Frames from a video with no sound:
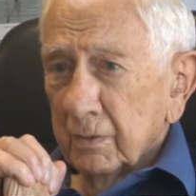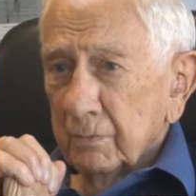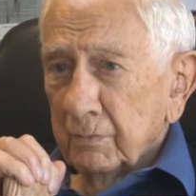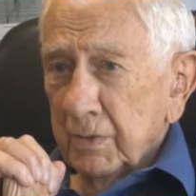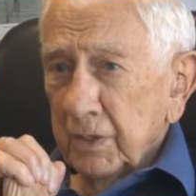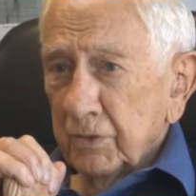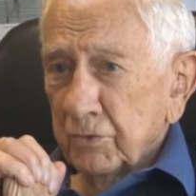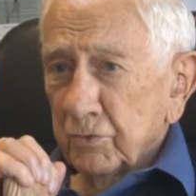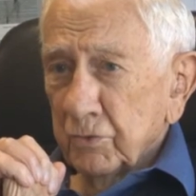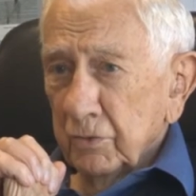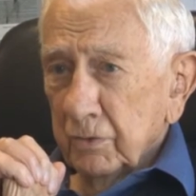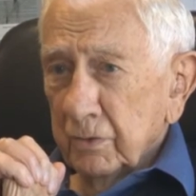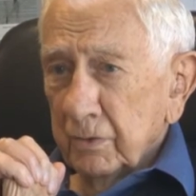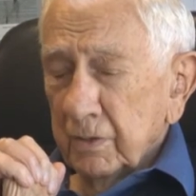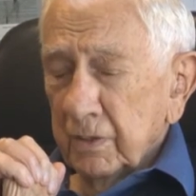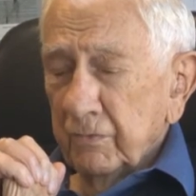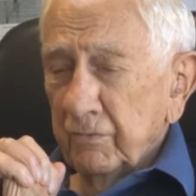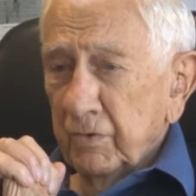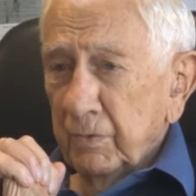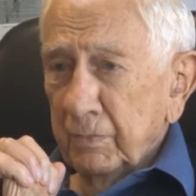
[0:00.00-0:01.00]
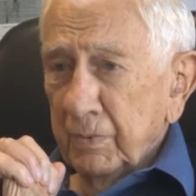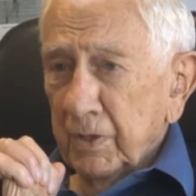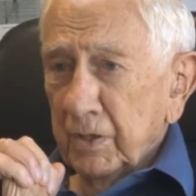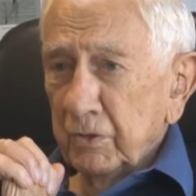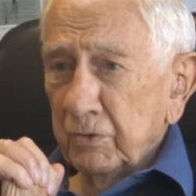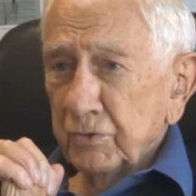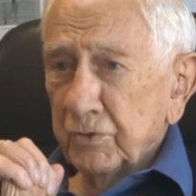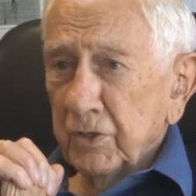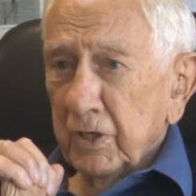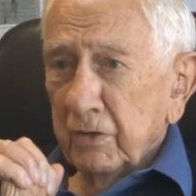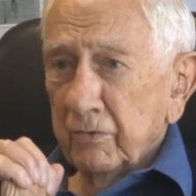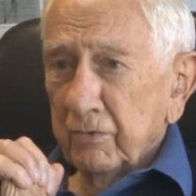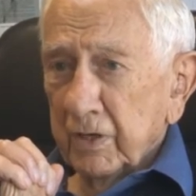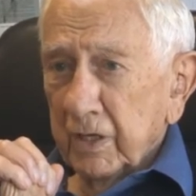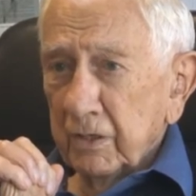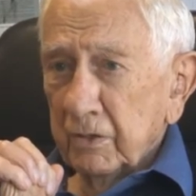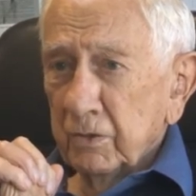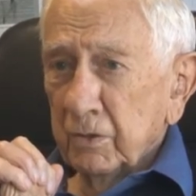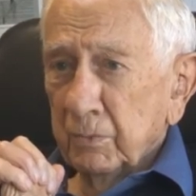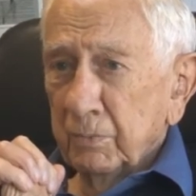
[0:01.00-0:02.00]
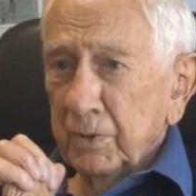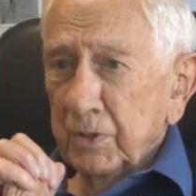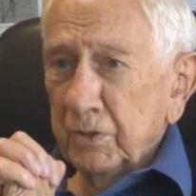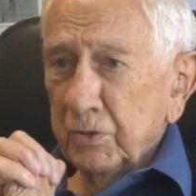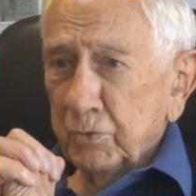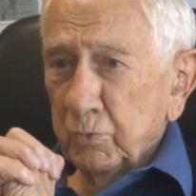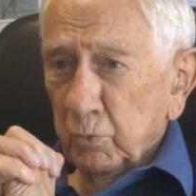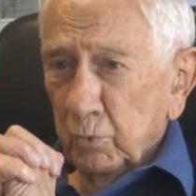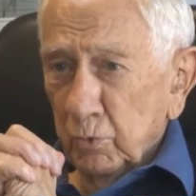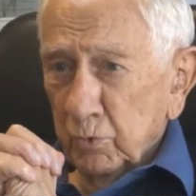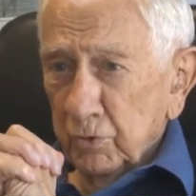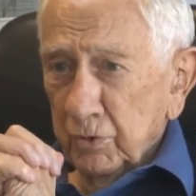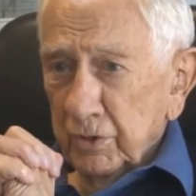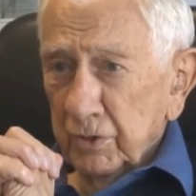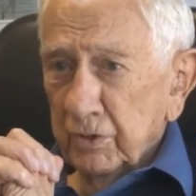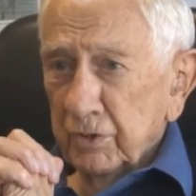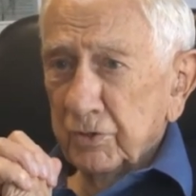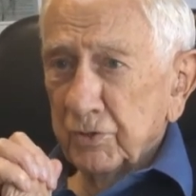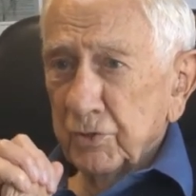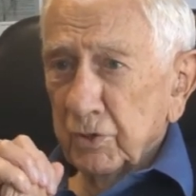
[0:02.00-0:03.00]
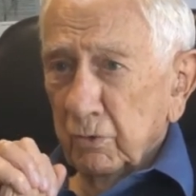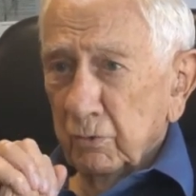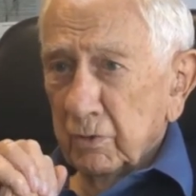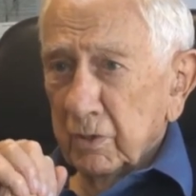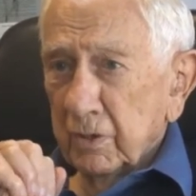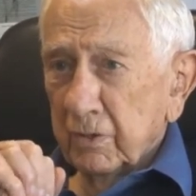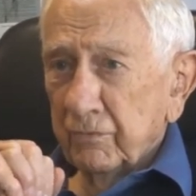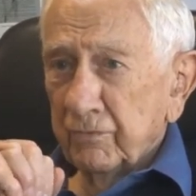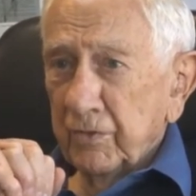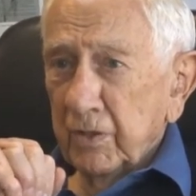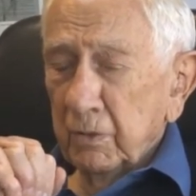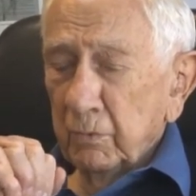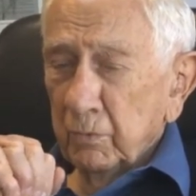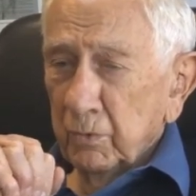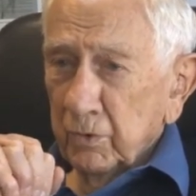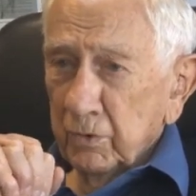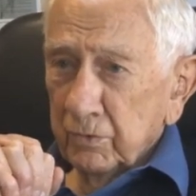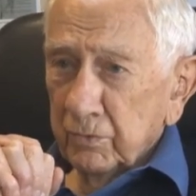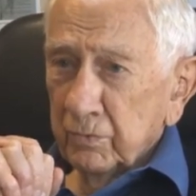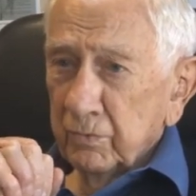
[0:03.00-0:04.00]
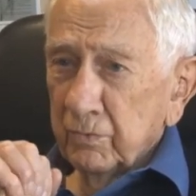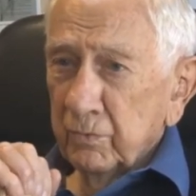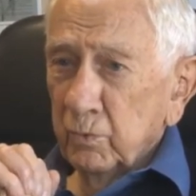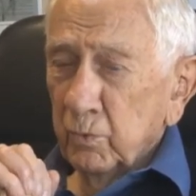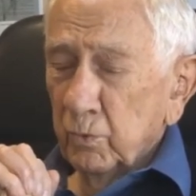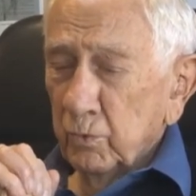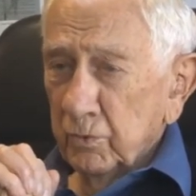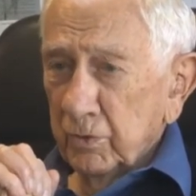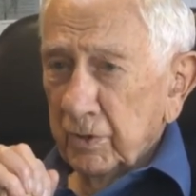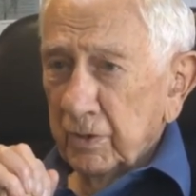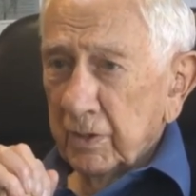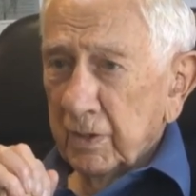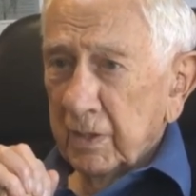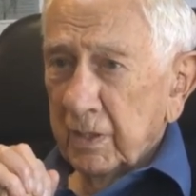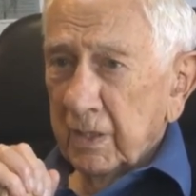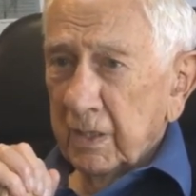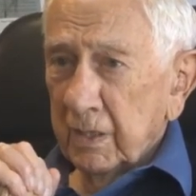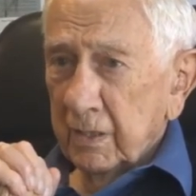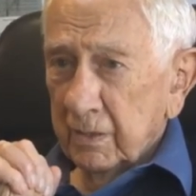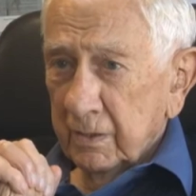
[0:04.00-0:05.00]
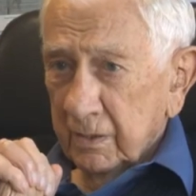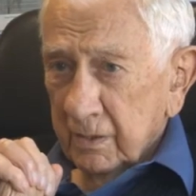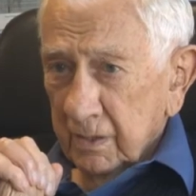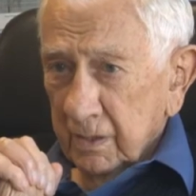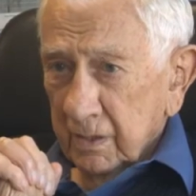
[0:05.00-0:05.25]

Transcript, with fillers: make sure everybody was all right, nobody's wounded, and so on. If they were wounded, I had to